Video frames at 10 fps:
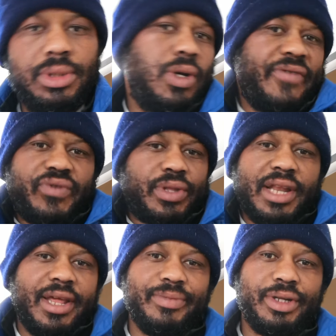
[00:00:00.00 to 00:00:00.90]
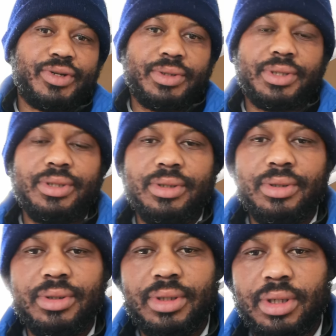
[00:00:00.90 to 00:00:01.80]
You have to tell them the truth.
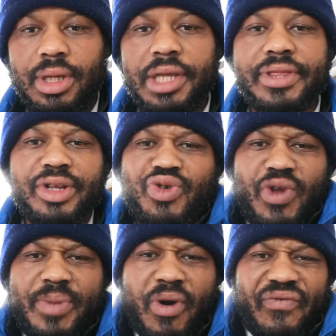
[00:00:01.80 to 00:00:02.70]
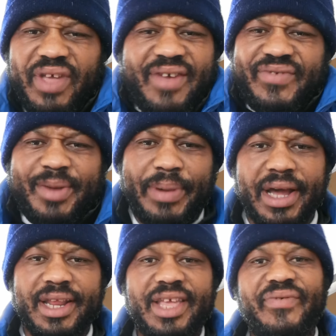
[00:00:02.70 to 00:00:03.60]
It's a dream of
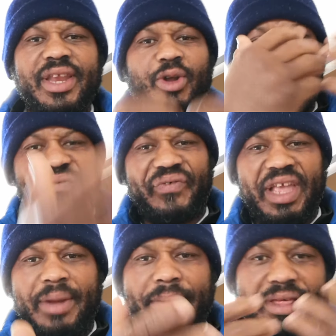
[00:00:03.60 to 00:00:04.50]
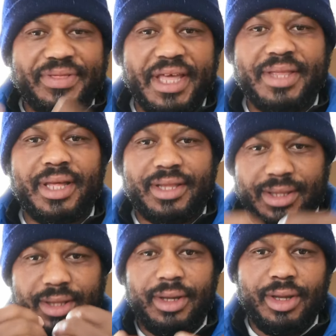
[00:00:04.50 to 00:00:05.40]
everybody. Even on the film, they say that uh,
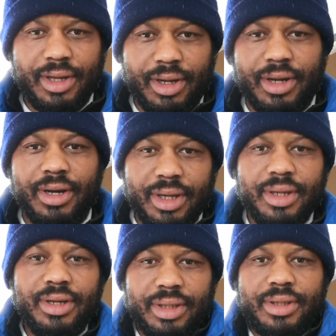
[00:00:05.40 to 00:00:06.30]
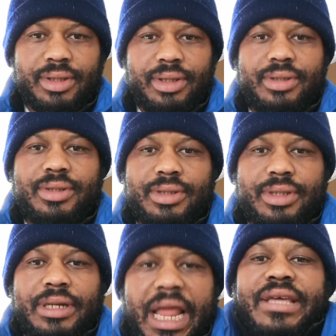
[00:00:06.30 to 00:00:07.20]
it's, uh, it's,
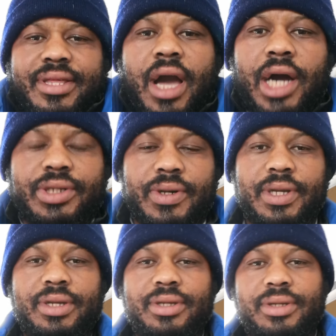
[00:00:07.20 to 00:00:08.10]
it's a nice country.